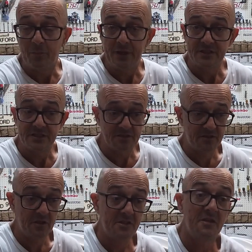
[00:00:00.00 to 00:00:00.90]
piece,
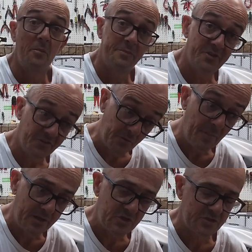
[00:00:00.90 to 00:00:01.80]
the
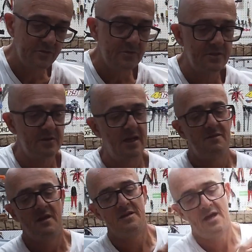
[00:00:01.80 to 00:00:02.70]
dimensions,
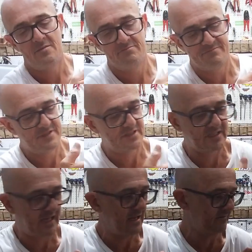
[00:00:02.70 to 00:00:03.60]
and then
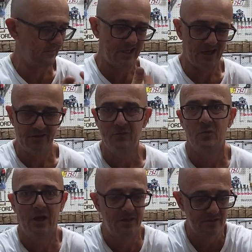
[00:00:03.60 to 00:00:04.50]
just get
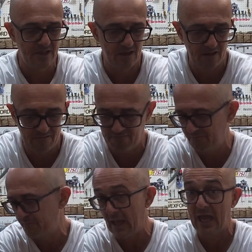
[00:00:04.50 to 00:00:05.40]
cutting and
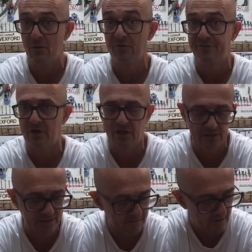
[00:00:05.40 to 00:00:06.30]
power
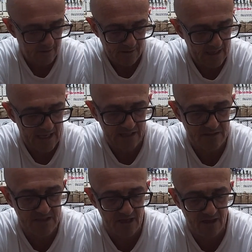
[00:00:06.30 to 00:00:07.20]
filing.
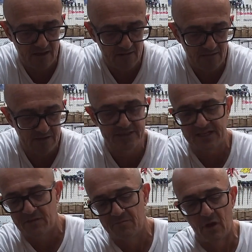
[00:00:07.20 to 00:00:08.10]
And I'd
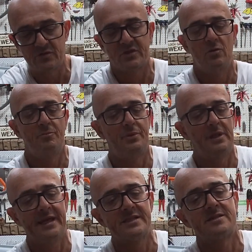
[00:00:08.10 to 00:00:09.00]
say the most
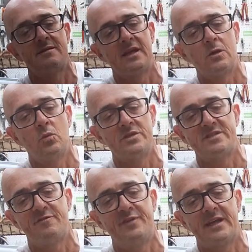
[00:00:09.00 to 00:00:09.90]
complex thing was
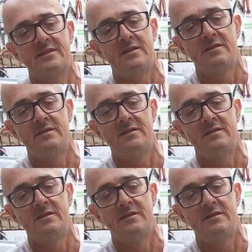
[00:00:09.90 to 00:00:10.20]
the fact